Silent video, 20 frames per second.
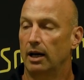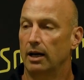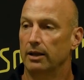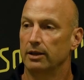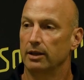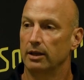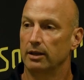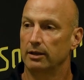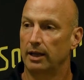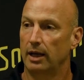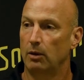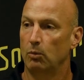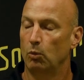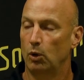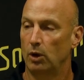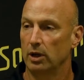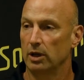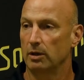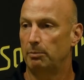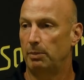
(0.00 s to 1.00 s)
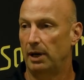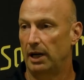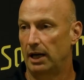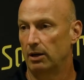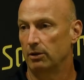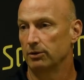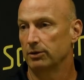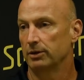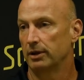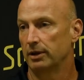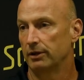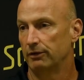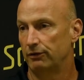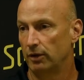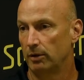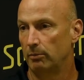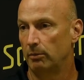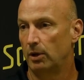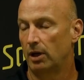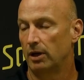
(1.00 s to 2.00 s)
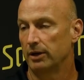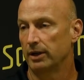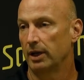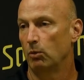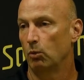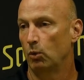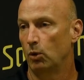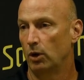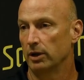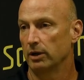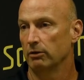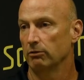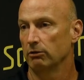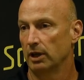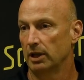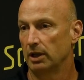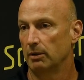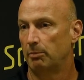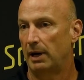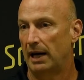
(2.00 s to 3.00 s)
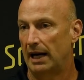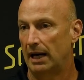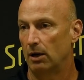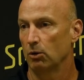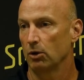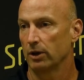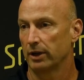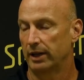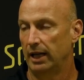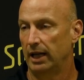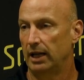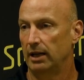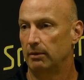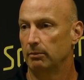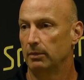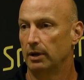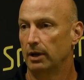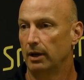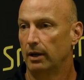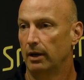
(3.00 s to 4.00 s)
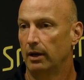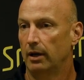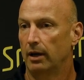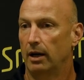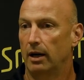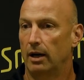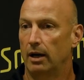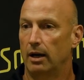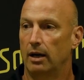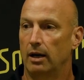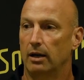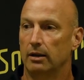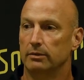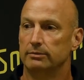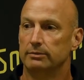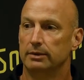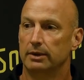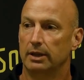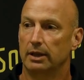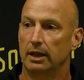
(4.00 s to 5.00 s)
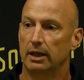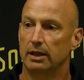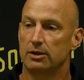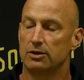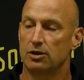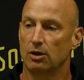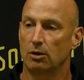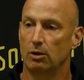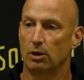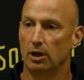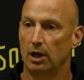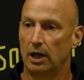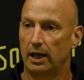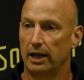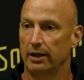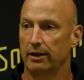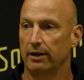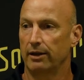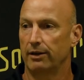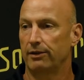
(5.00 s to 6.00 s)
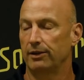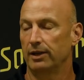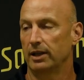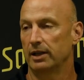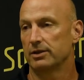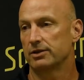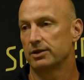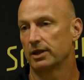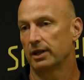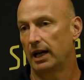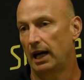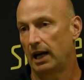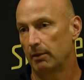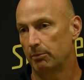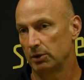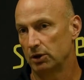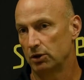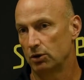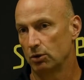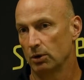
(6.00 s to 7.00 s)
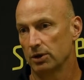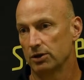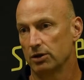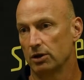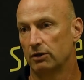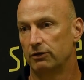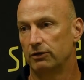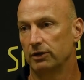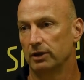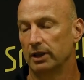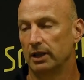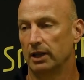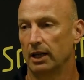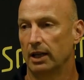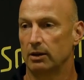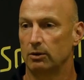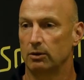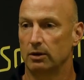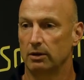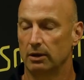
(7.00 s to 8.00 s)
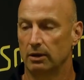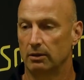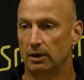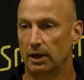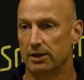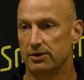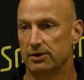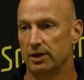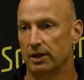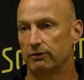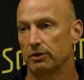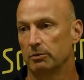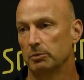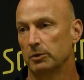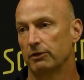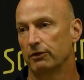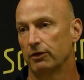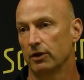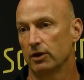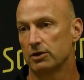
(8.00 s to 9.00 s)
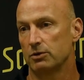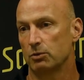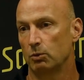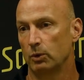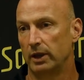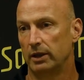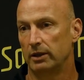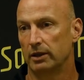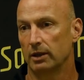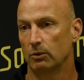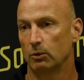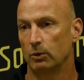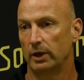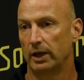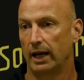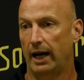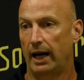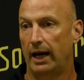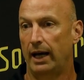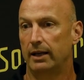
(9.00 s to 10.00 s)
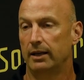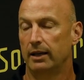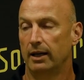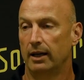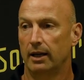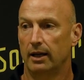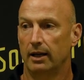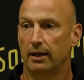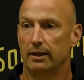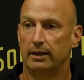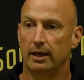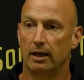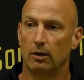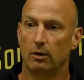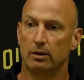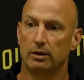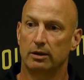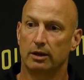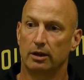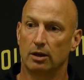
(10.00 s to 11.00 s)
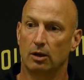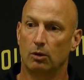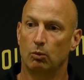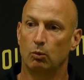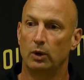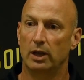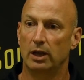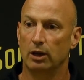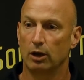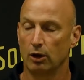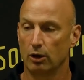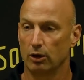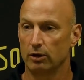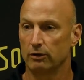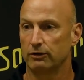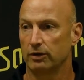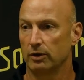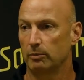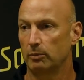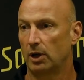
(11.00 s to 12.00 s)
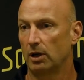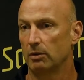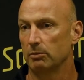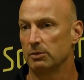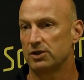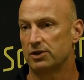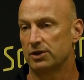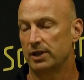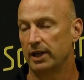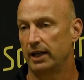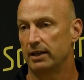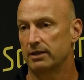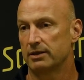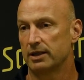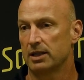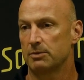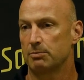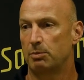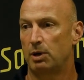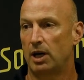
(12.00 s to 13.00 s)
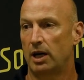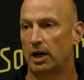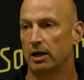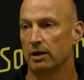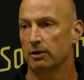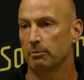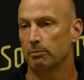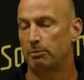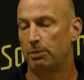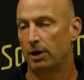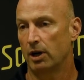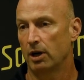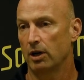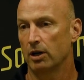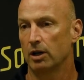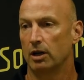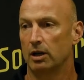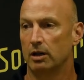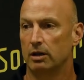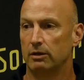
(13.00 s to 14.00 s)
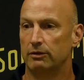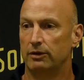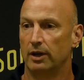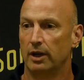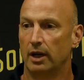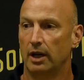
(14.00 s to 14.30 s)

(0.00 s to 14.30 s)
They want to pound the football. They want to run a power game. And so a lot of the things that happened to us, hopefully, like I said, from the first week that we had, that we learned from our mistakes. That's part of